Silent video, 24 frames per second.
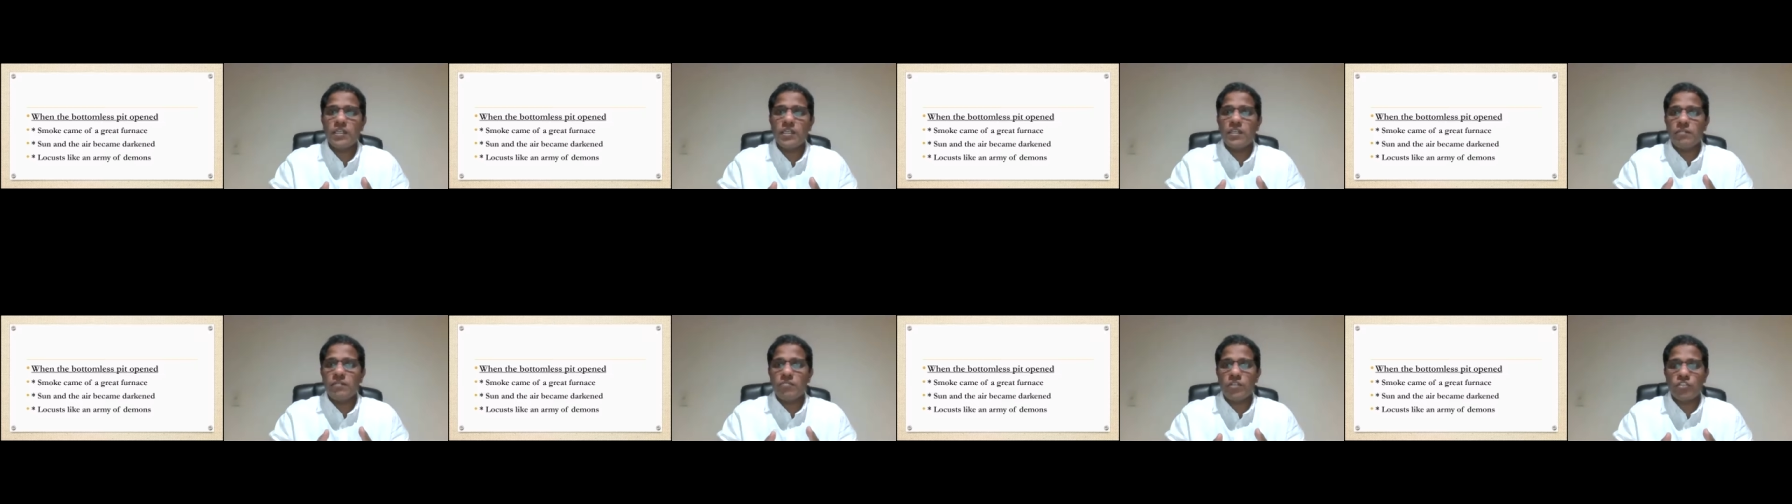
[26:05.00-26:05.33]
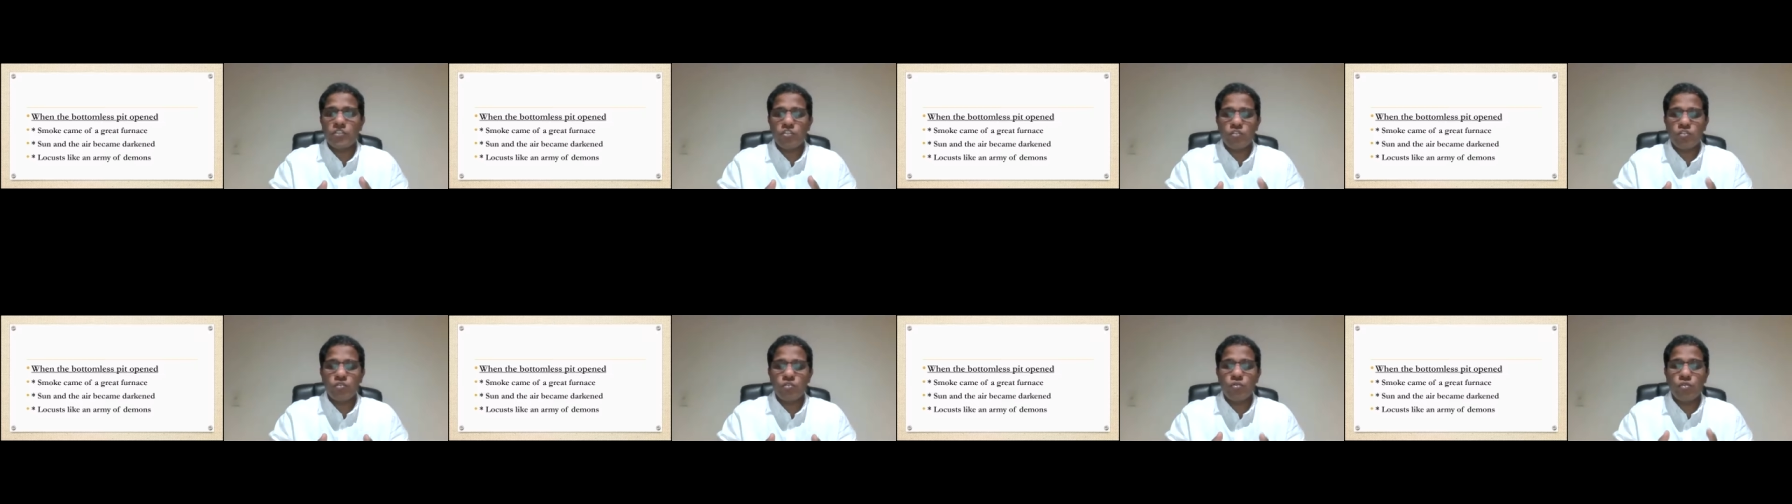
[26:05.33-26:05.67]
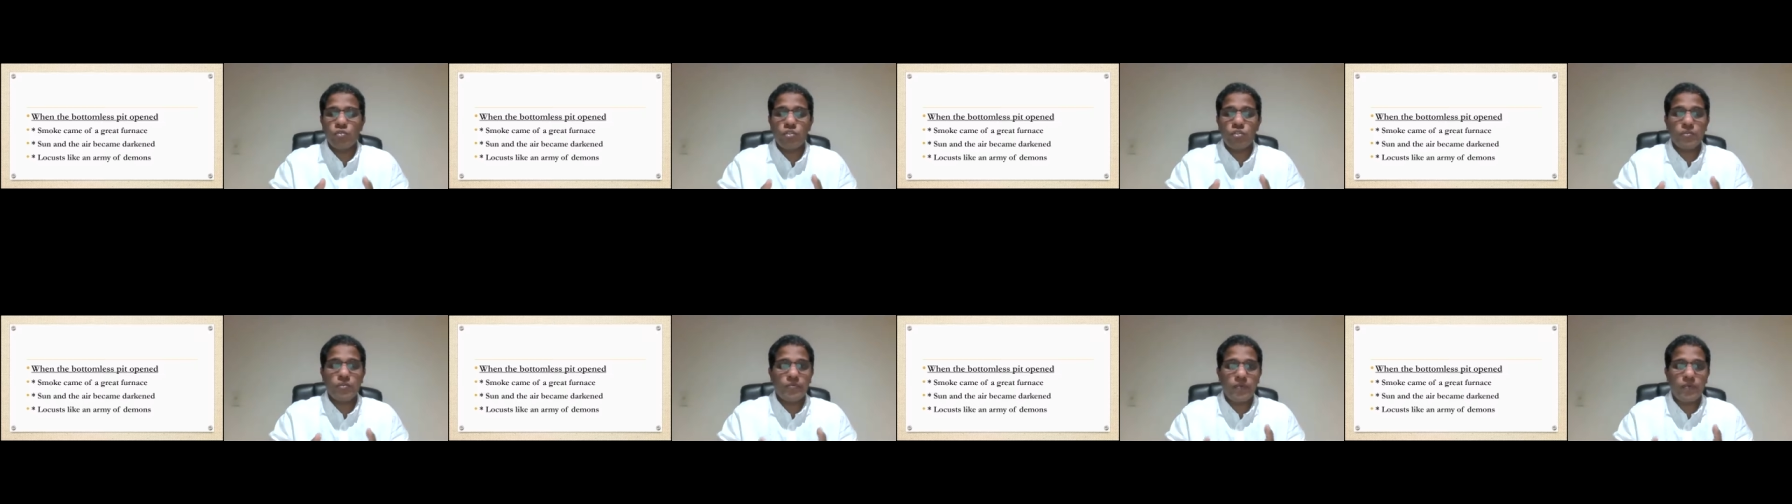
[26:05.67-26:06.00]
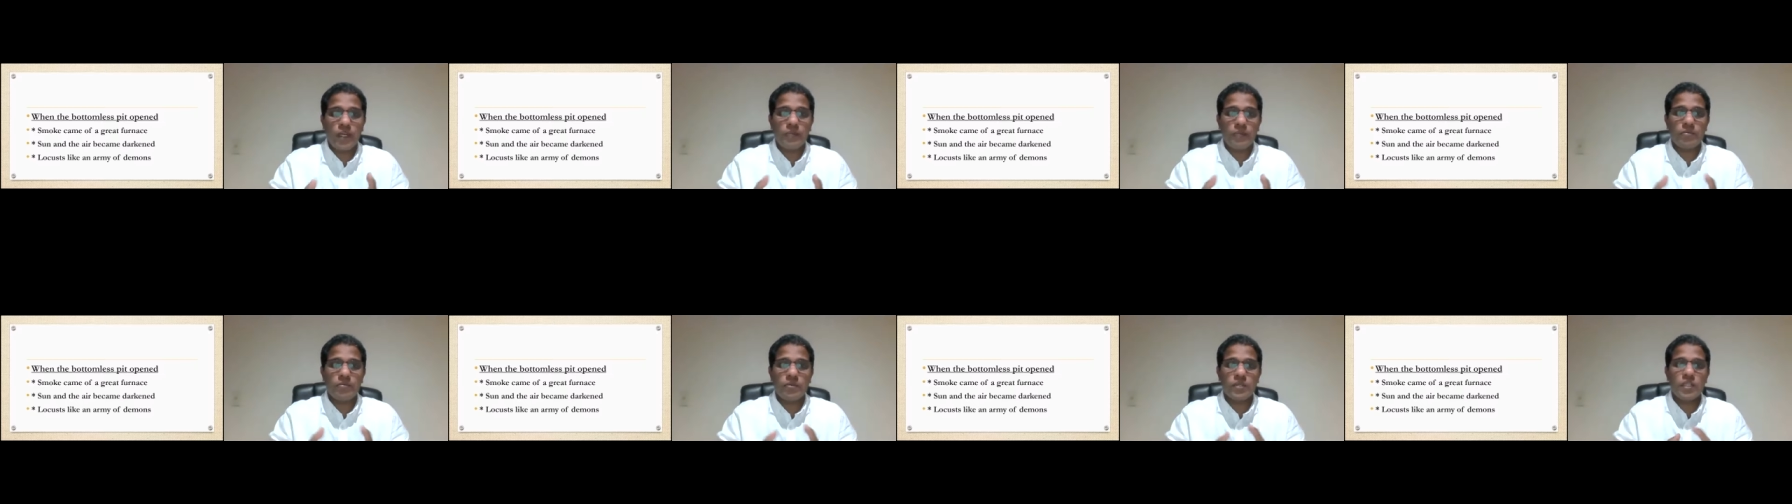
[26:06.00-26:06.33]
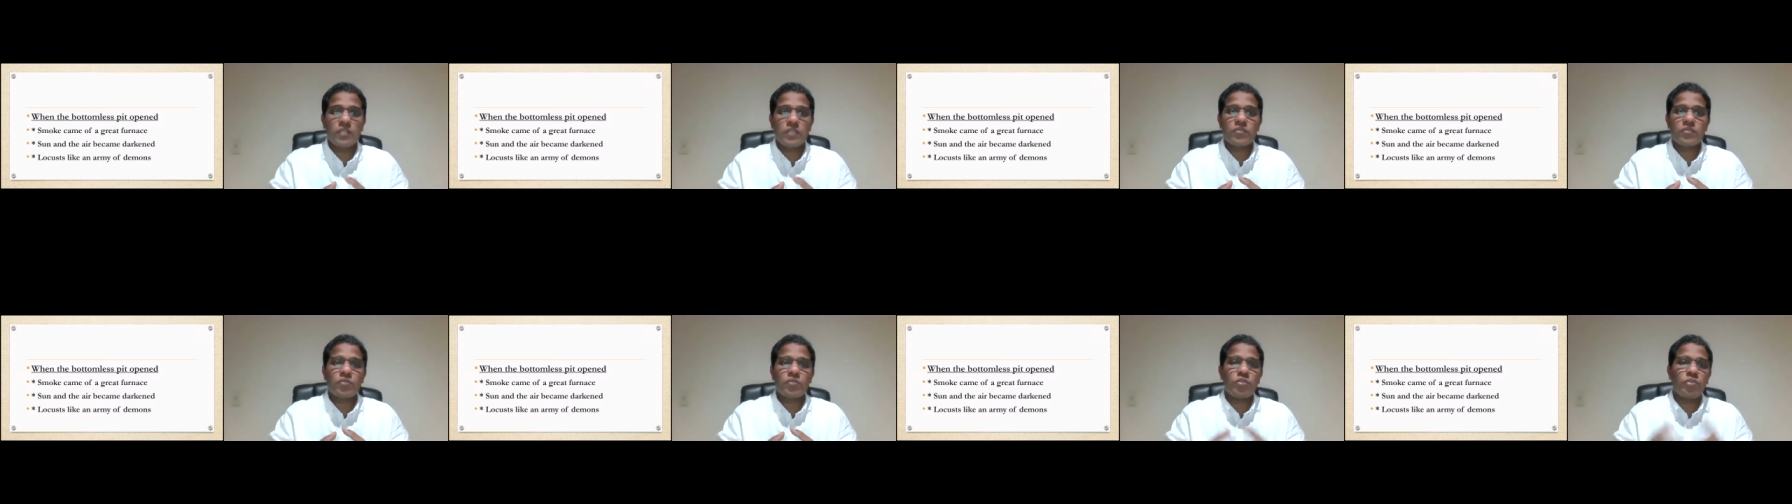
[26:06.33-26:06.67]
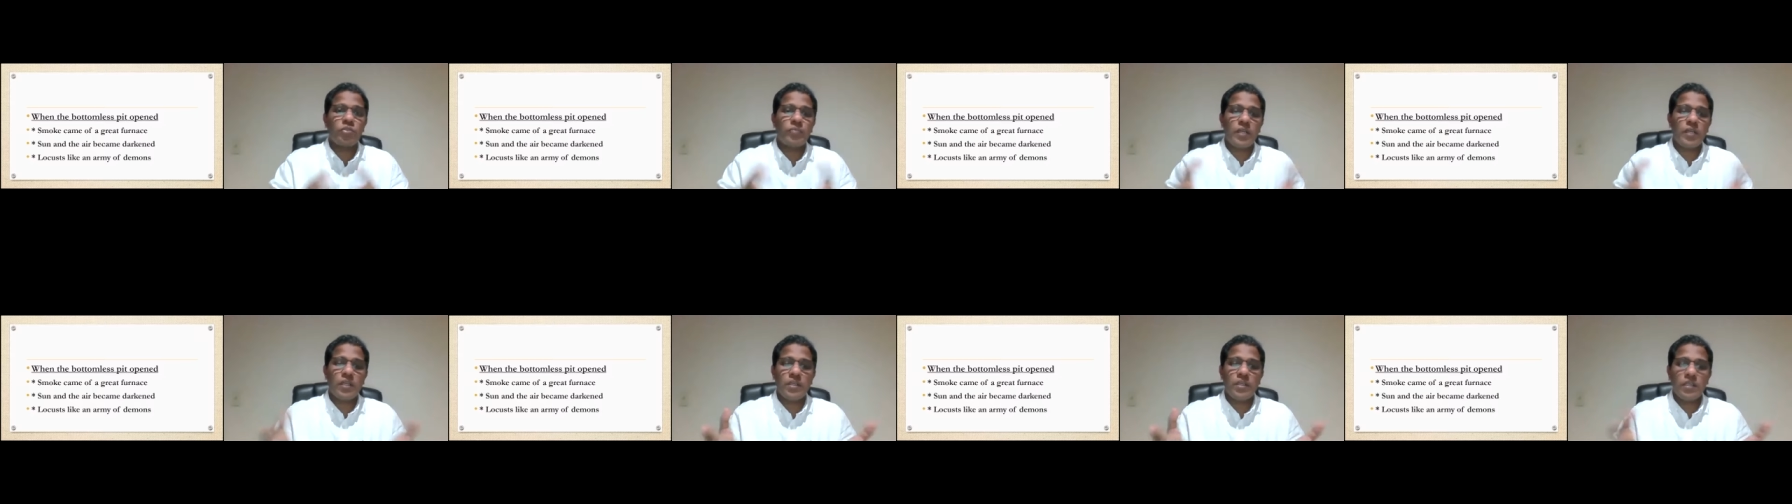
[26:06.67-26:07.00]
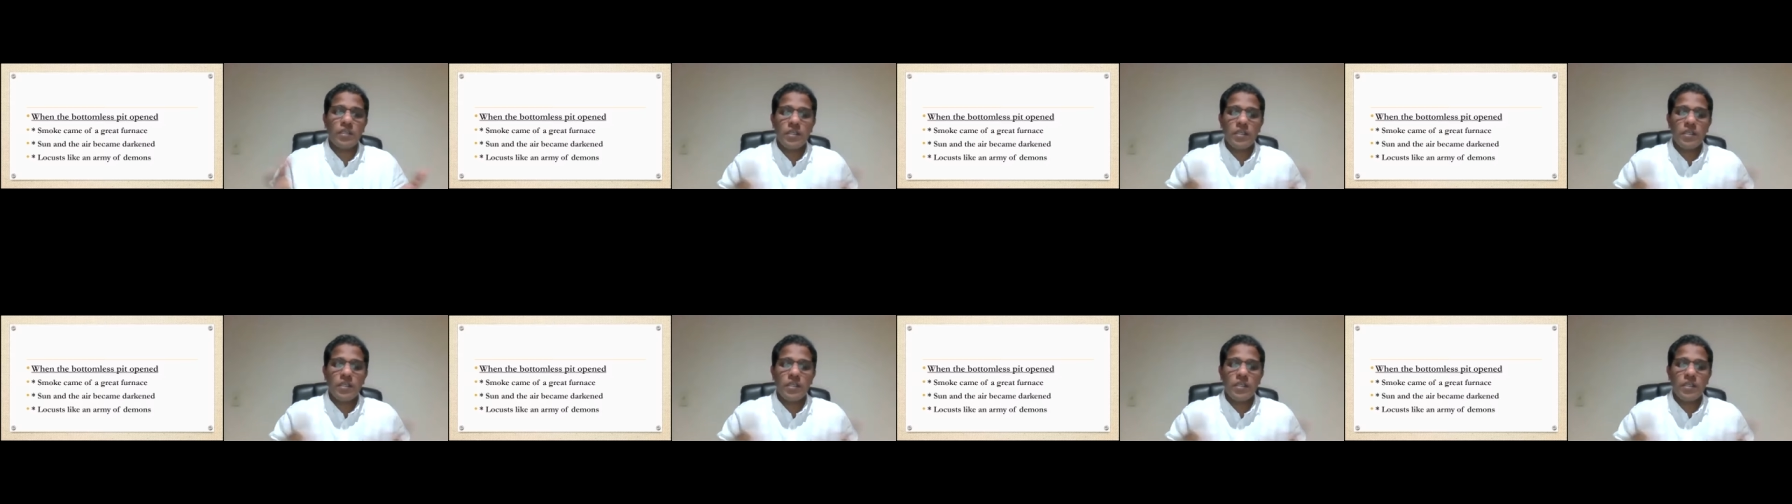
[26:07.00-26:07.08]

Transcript: verses 2 to 5. Okay, so you will